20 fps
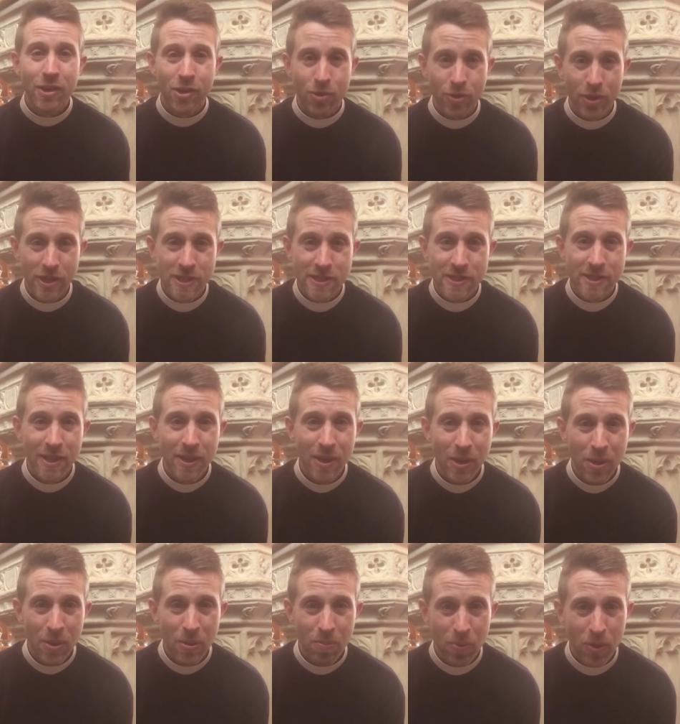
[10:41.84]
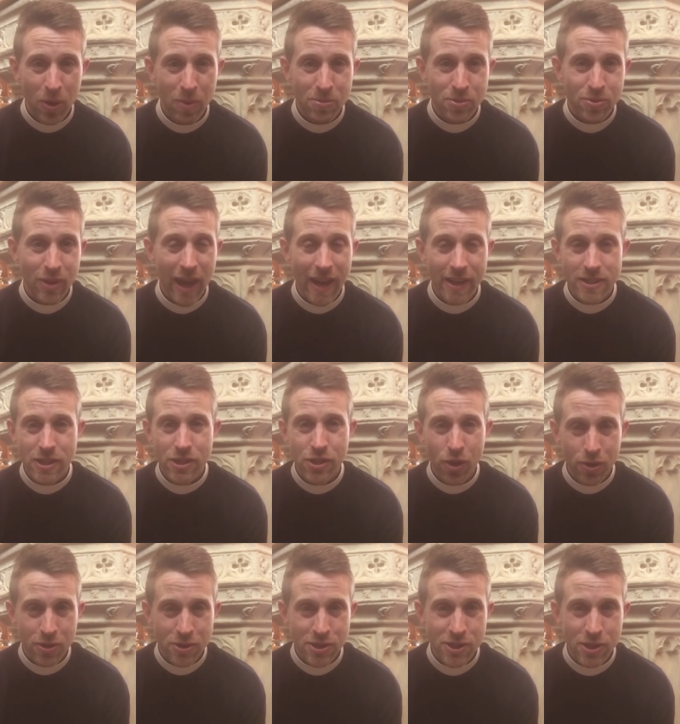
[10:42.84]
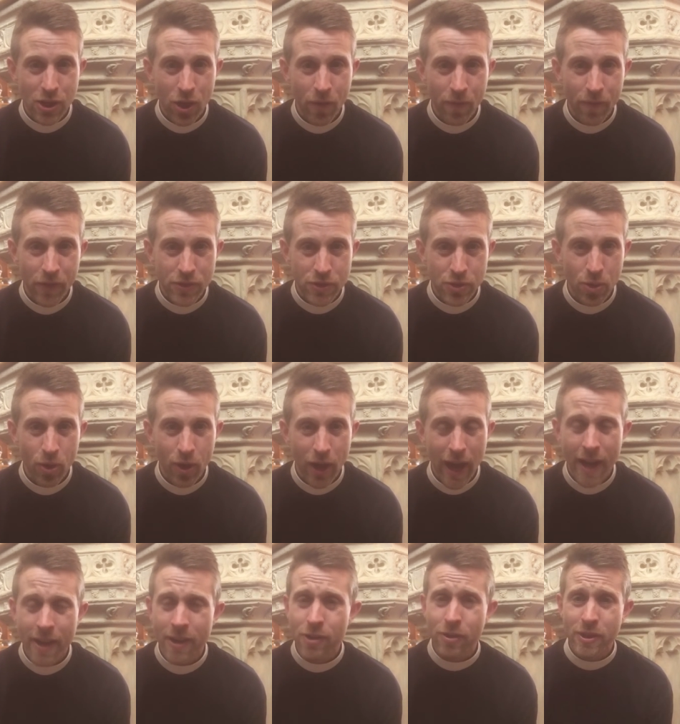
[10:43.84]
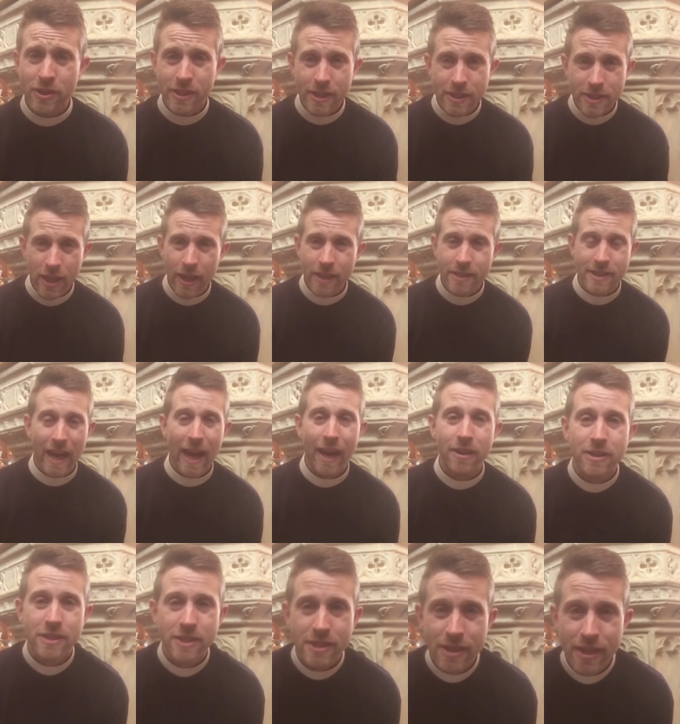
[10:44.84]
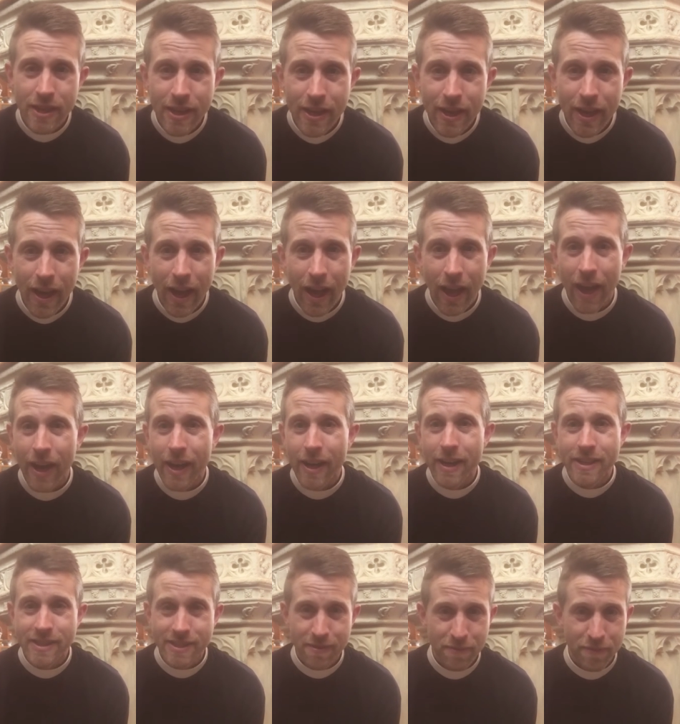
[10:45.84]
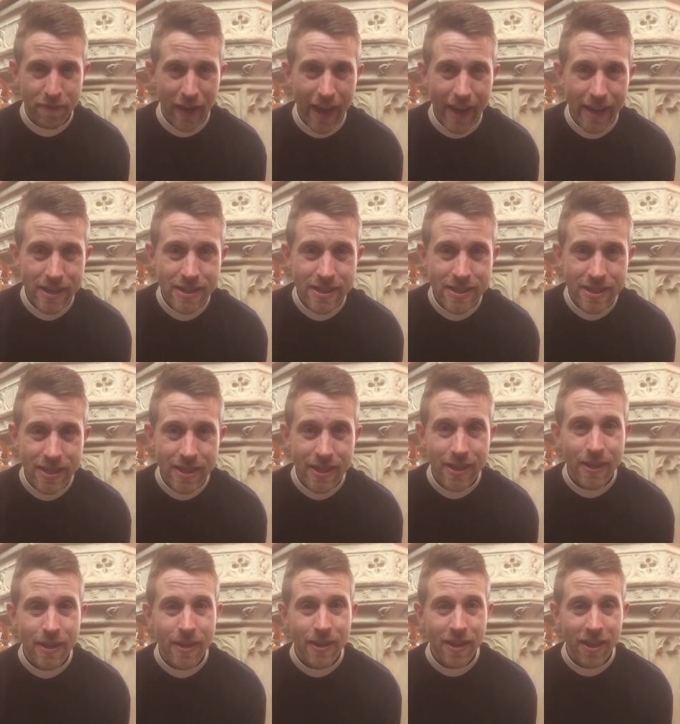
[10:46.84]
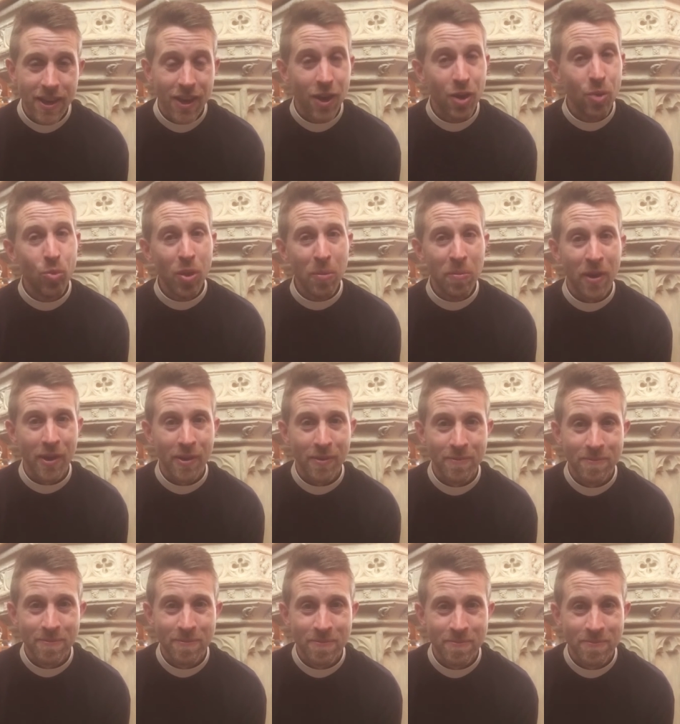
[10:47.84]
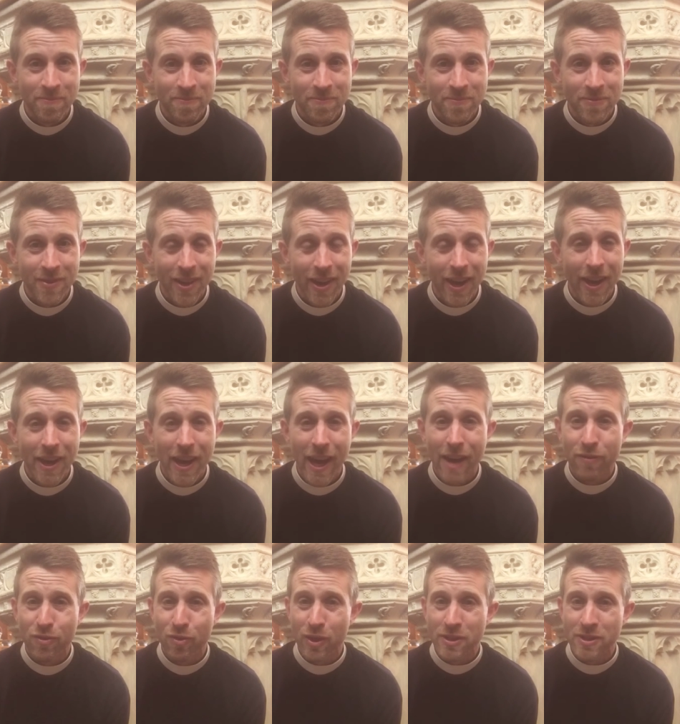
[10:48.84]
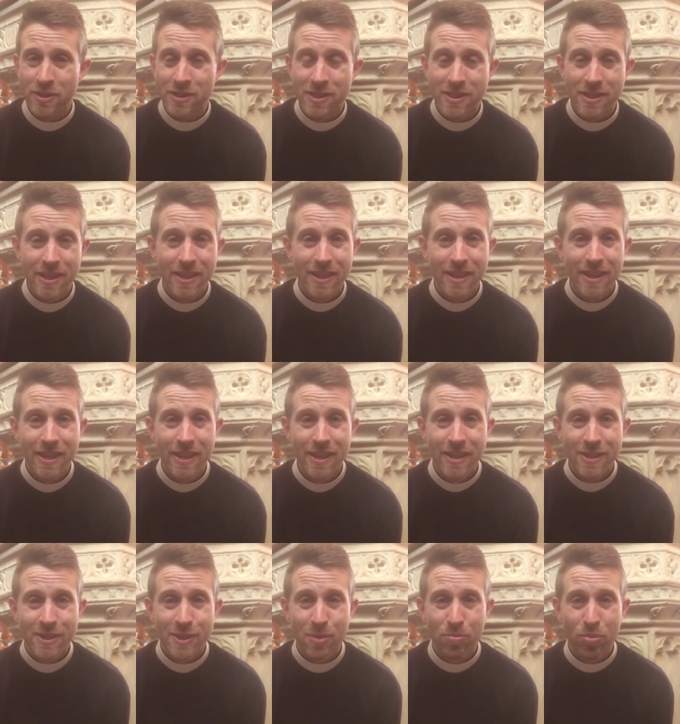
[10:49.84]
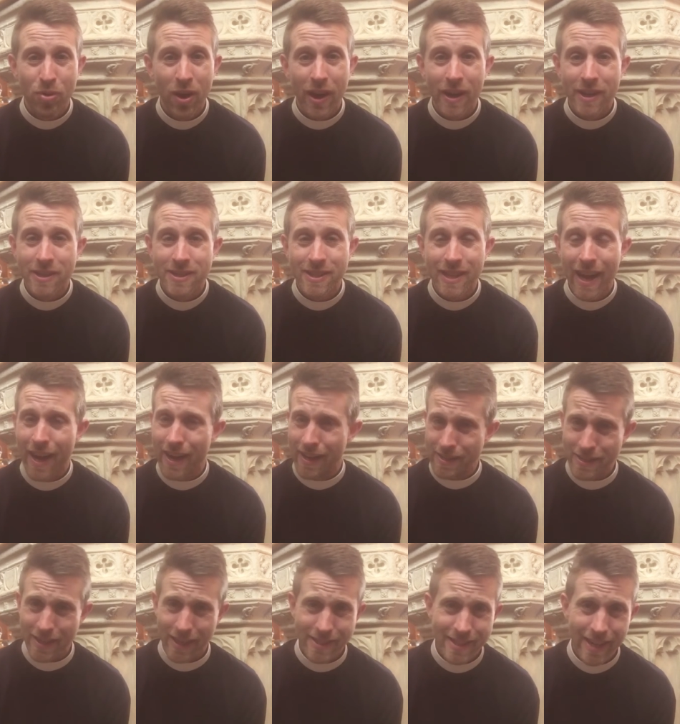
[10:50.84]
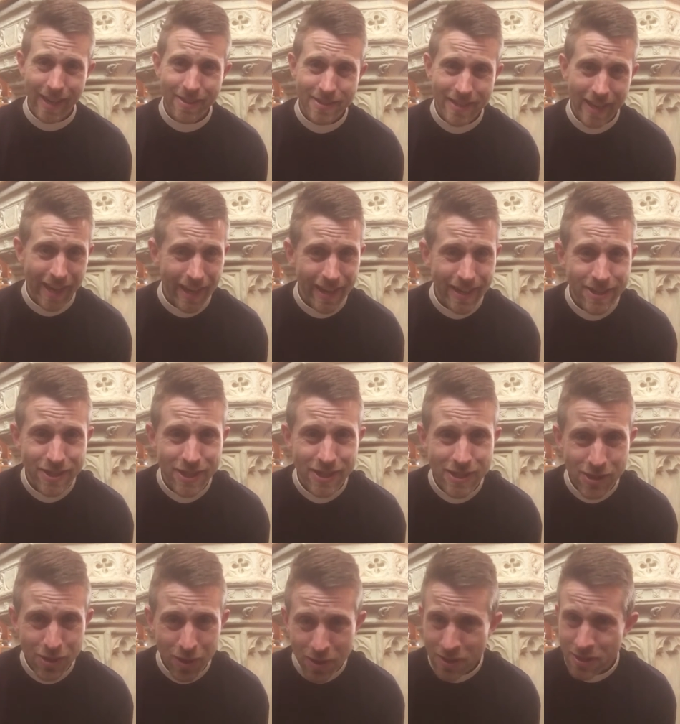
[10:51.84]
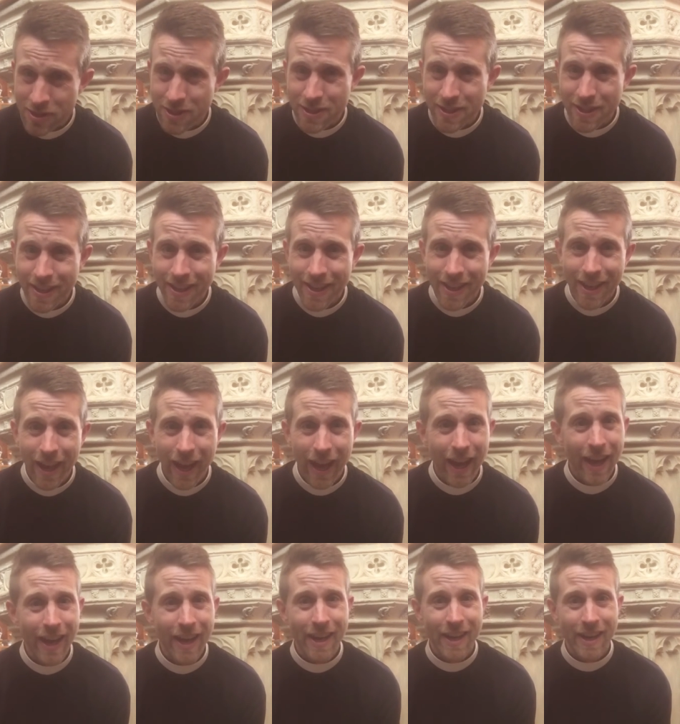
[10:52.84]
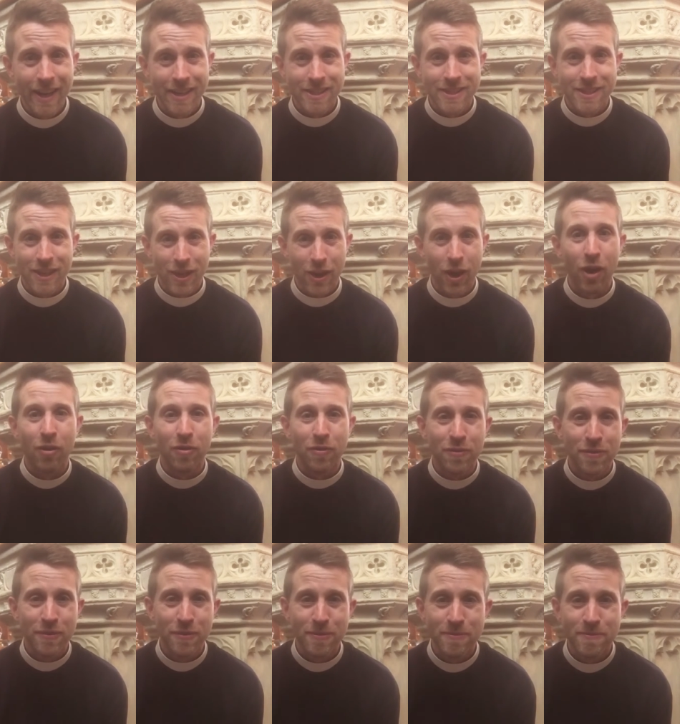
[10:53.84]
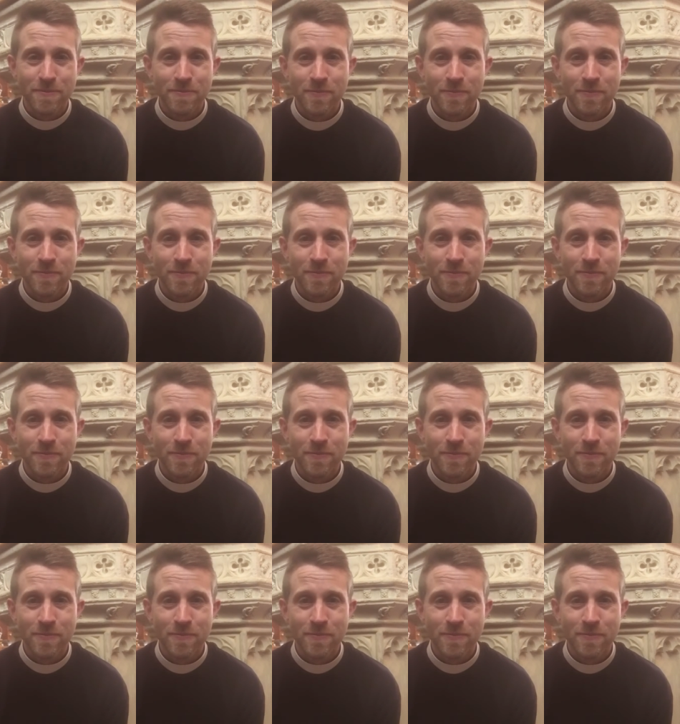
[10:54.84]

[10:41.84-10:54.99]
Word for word: Chris pops round and knocks on the door. And Chris, it turns out, uh, is in fact a woman. And everyone's surprised. And it turns out, sadly, she's not uh, into golf.